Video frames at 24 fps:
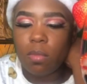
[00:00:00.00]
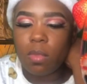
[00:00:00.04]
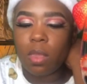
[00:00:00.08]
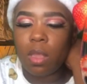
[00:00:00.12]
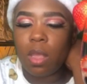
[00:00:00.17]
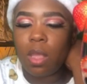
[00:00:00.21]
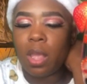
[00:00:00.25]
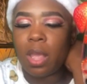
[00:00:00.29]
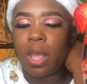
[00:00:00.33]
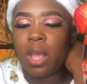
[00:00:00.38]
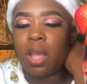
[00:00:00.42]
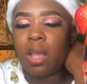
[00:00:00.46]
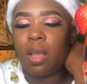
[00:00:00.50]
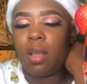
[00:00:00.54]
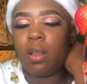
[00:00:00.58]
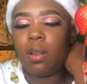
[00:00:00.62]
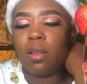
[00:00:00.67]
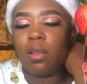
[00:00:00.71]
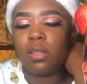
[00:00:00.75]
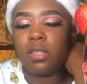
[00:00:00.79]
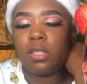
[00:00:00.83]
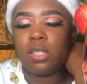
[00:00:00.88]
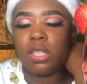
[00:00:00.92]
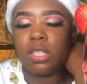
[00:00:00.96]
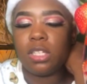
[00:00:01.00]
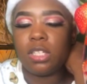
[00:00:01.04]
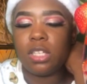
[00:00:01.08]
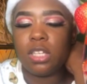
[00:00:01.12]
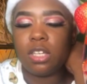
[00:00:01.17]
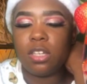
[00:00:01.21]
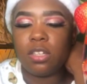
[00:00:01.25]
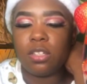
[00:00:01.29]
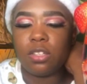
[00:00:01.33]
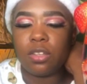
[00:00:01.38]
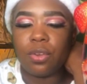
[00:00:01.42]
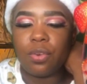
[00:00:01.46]
At 16
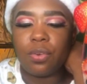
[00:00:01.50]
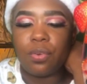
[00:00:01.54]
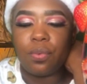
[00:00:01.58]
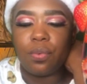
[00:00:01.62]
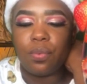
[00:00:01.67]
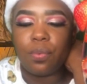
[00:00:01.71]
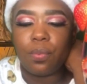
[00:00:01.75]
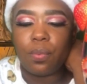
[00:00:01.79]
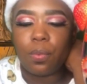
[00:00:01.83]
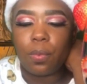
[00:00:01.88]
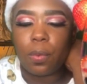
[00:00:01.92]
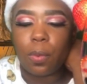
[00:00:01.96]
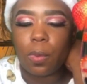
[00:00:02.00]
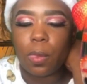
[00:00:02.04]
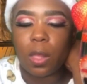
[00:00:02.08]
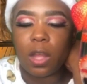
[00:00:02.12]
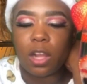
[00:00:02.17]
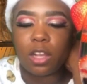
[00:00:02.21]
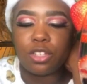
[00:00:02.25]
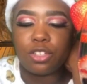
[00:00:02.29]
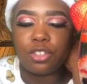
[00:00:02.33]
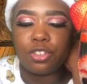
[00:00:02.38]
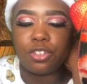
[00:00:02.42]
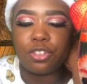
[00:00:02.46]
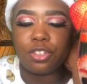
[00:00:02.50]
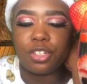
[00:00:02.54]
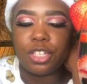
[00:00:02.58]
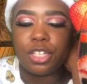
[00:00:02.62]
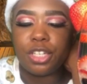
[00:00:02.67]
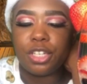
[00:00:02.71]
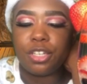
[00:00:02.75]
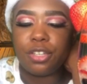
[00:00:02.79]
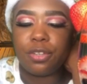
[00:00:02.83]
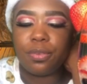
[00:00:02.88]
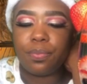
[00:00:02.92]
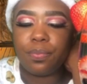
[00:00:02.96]
years old, I sure did.